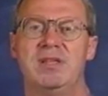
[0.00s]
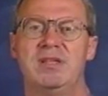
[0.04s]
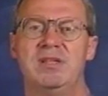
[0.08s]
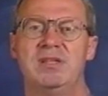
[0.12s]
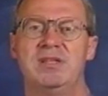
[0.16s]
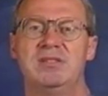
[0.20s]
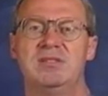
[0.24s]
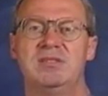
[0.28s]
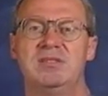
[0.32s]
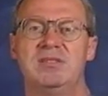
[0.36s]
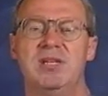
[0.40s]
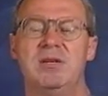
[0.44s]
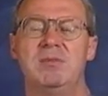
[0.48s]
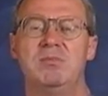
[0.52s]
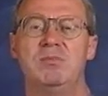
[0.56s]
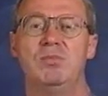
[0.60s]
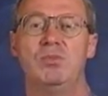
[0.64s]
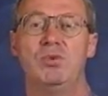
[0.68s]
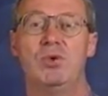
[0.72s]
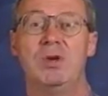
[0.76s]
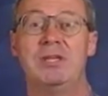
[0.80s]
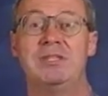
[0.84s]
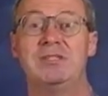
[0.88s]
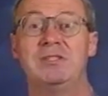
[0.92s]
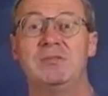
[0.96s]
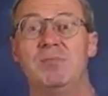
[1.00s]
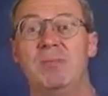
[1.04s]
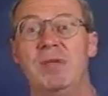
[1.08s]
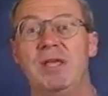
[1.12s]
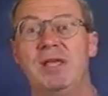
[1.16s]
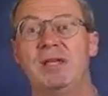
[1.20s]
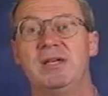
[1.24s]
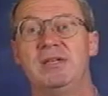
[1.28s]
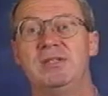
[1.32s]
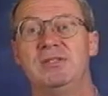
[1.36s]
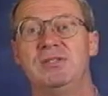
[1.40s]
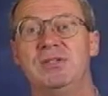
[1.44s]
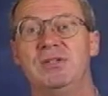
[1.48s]
Some risk
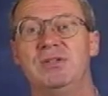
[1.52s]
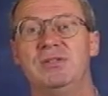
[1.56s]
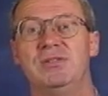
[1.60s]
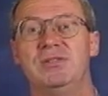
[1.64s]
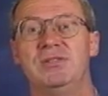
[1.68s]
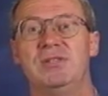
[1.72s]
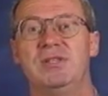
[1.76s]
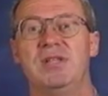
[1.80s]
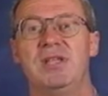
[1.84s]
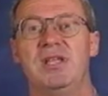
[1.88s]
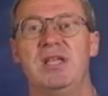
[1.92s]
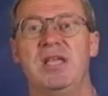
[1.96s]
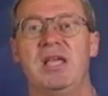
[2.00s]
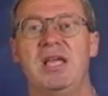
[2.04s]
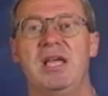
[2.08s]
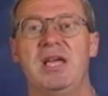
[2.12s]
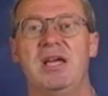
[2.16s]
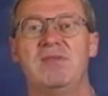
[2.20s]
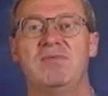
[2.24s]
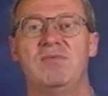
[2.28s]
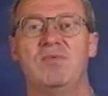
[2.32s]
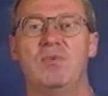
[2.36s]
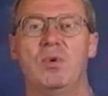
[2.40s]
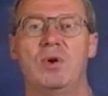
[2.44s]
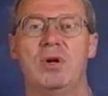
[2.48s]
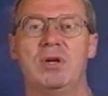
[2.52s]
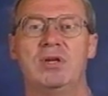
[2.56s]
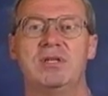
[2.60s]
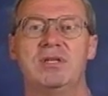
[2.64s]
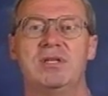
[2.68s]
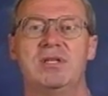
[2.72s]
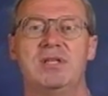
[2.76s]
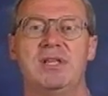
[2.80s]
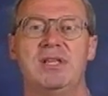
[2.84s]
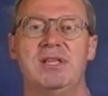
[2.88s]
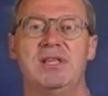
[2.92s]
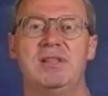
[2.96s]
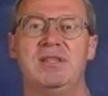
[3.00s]
managers have worked
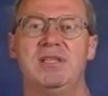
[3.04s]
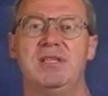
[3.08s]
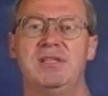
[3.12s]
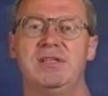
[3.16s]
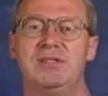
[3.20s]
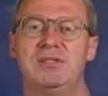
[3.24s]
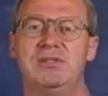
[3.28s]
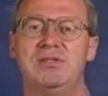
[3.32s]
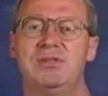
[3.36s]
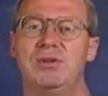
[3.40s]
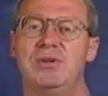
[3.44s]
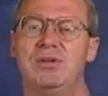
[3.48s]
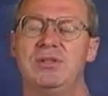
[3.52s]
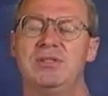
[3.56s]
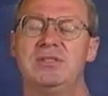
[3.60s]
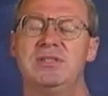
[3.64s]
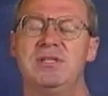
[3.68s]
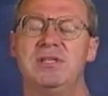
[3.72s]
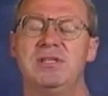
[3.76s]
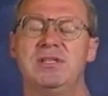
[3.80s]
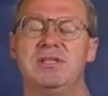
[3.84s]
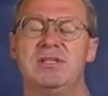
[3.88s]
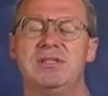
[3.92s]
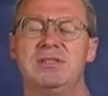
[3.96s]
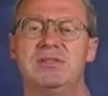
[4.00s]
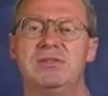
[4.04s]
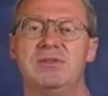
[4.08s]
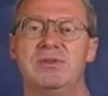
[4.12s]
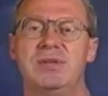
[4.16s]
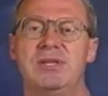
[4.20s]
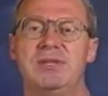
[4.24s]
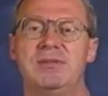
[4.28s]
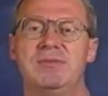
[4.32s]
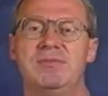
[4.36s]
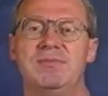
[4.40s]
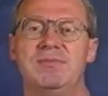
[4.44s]
in the insurance industry.